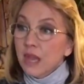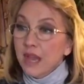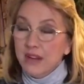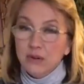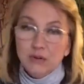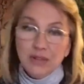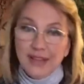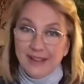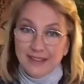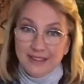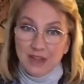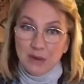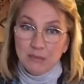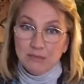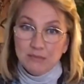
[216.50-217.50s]
I don't like
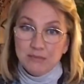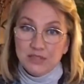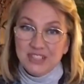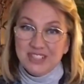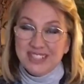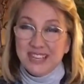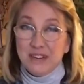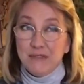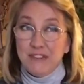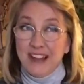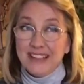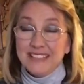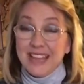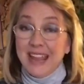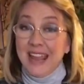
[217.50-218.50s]
them." She said, "In
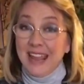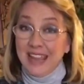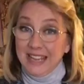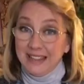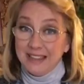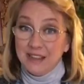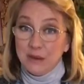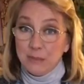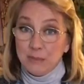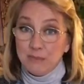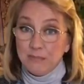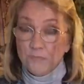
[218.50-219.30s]
fact, I hate them.